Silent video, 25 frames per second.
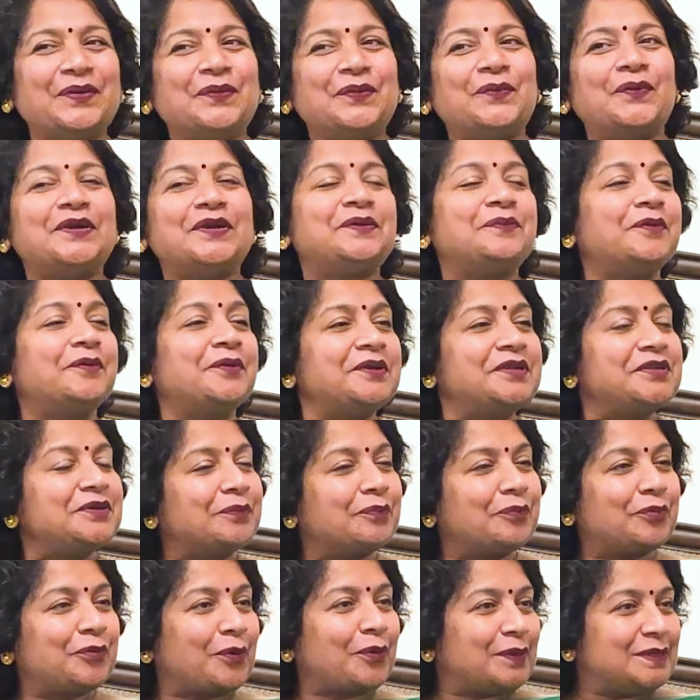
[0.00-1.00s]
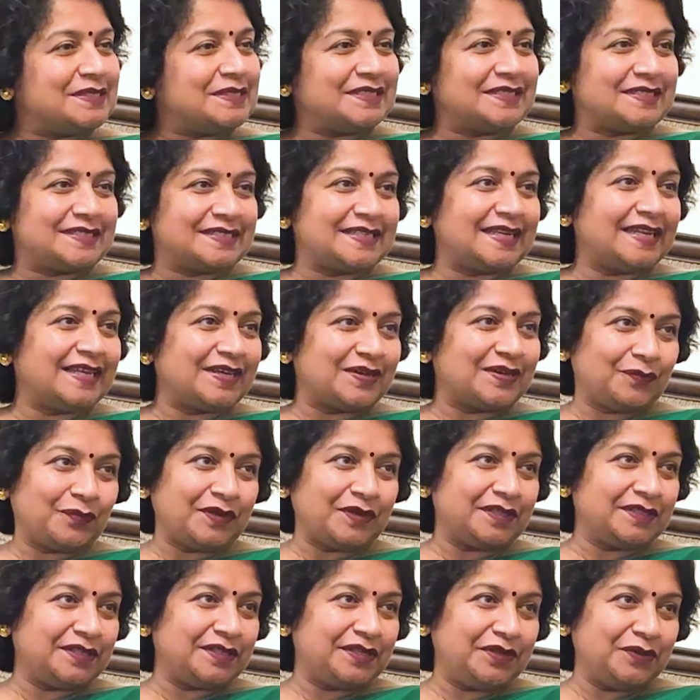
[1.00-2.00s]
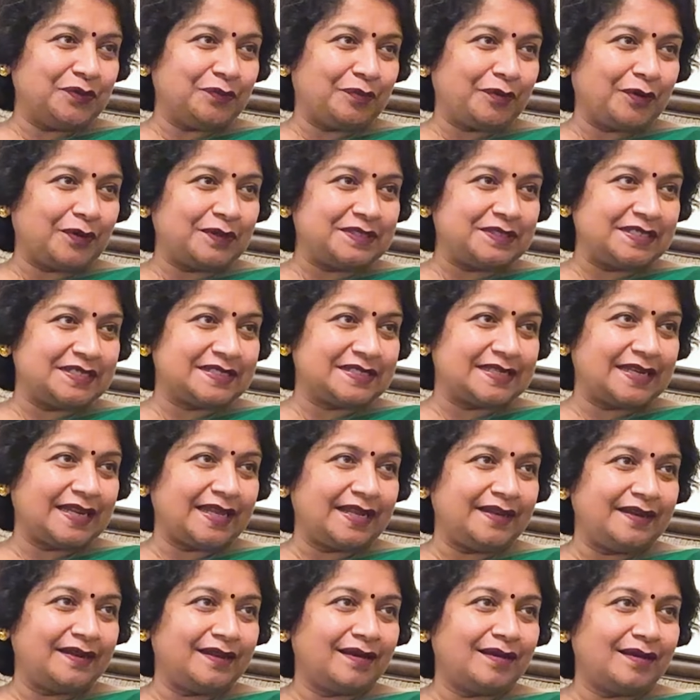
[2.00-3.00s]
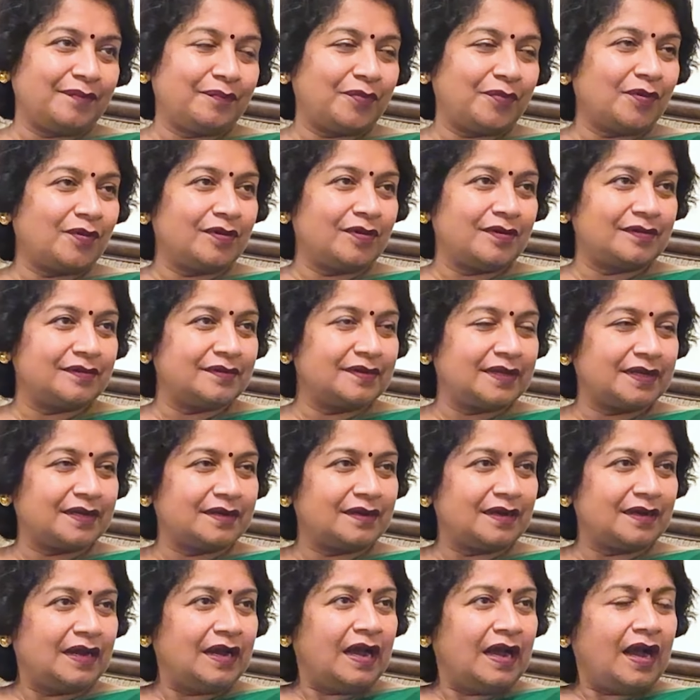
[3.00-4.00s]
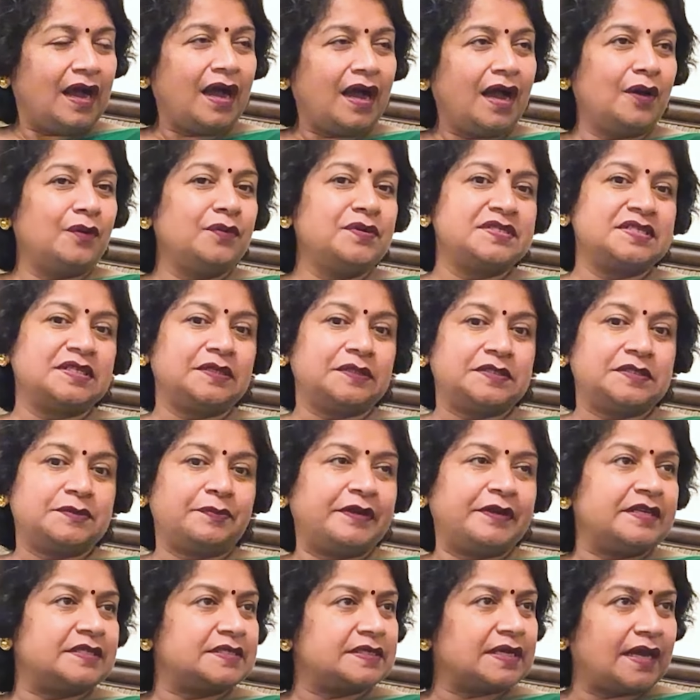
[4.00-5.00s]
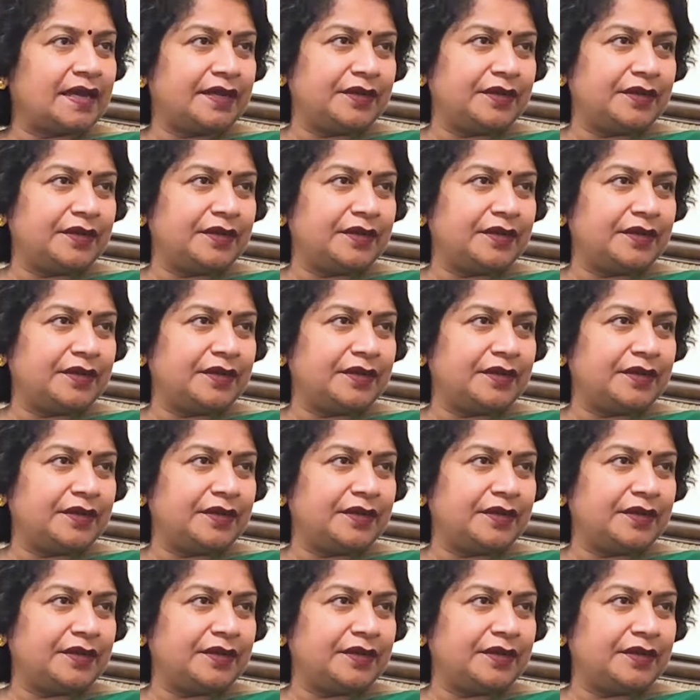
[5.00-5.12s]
What about your projects? Like, what are the new projects lined up? Or like, how is it space?